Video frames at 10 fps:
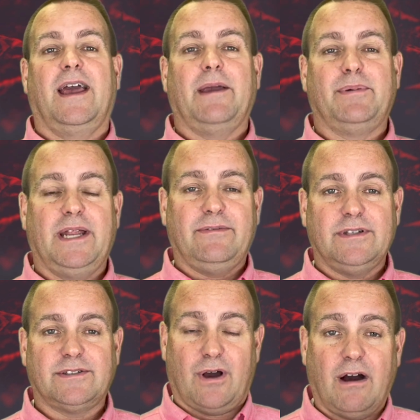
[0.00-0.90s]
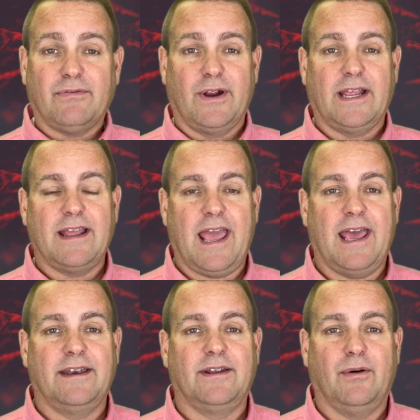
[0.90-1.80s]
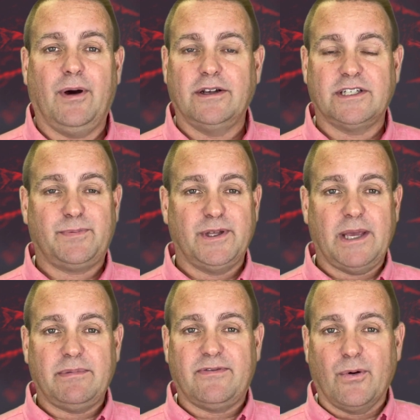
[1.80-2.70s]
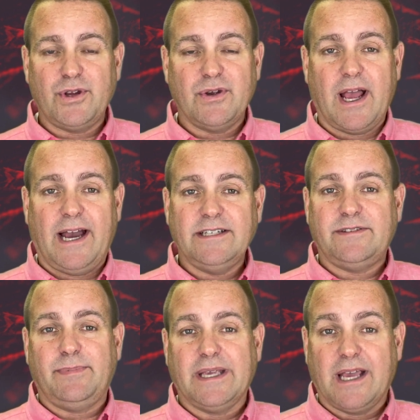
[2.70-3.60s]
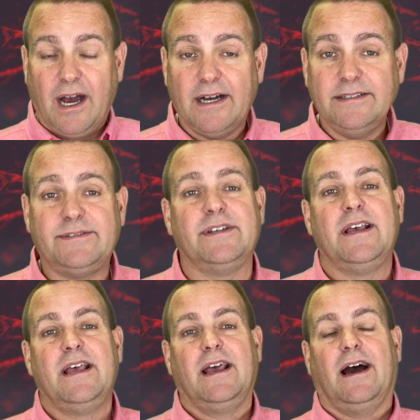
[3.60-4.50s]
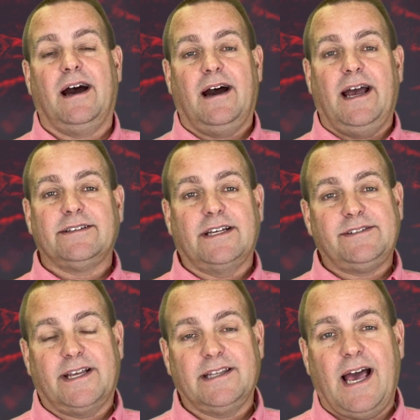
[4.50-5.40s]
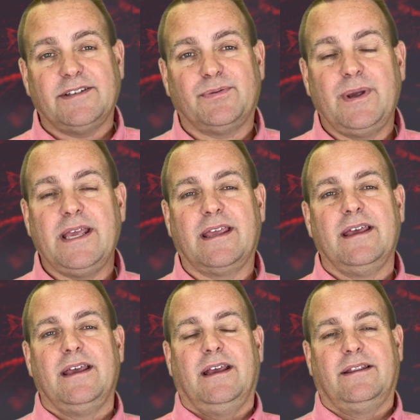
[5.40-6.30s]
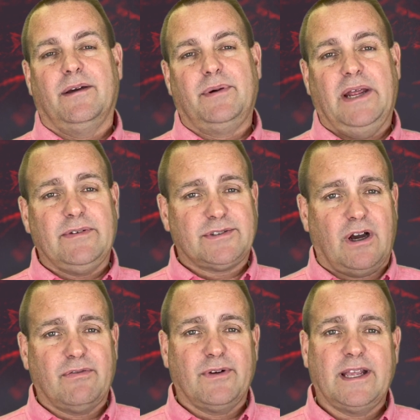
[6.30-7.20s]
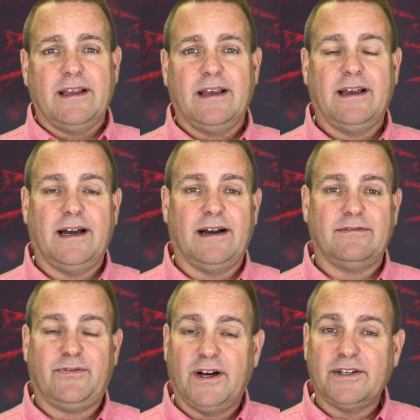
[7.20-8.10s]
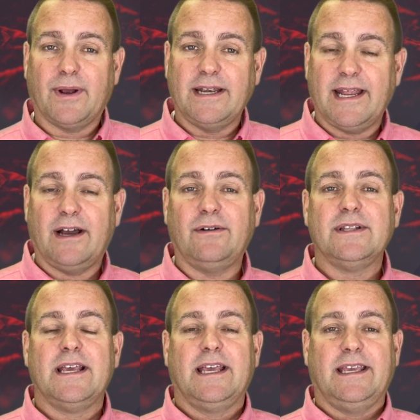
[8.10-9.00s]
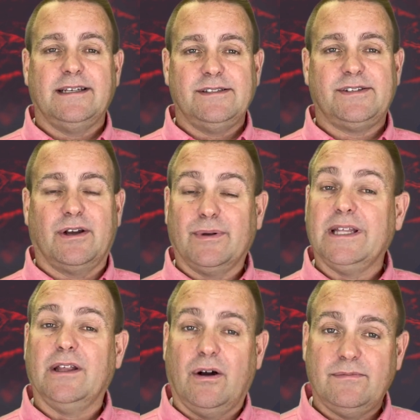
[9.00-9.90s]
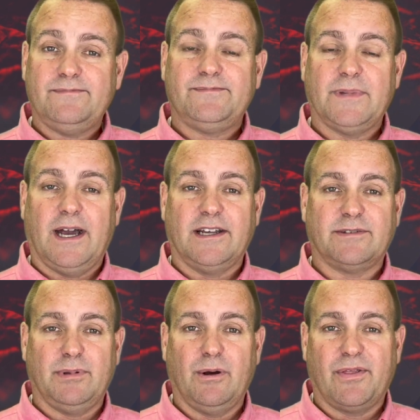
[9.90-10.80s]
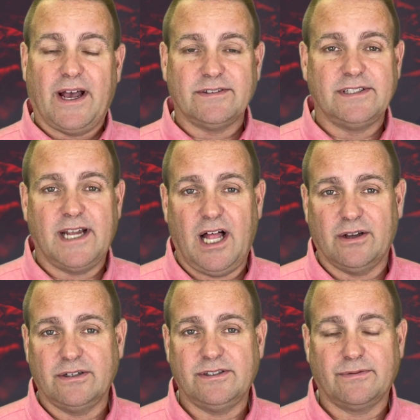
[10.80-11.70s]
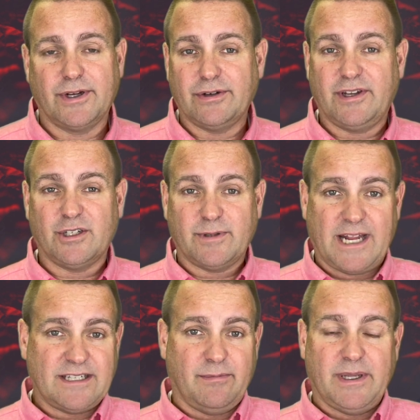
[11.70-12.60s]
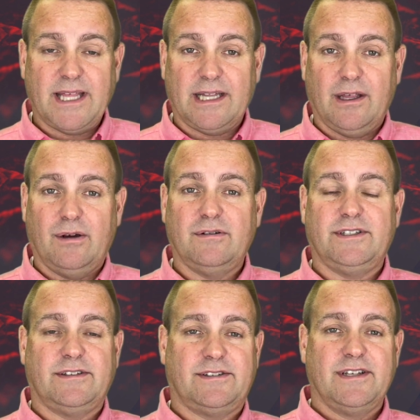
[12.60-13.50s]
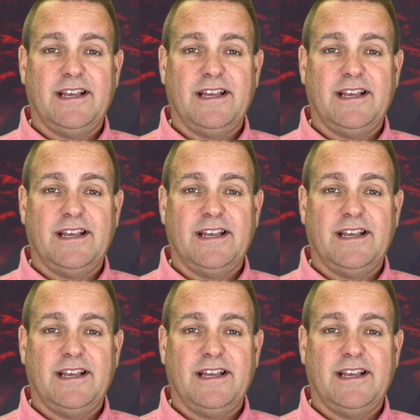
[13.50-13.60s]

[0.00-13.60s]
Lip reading: a benevolence offering. And I want to just put that before you guys because, as I said last week, the benevolence offering fund right now is really low. It's below $1,000. And Richard tells me it hasn't been that low since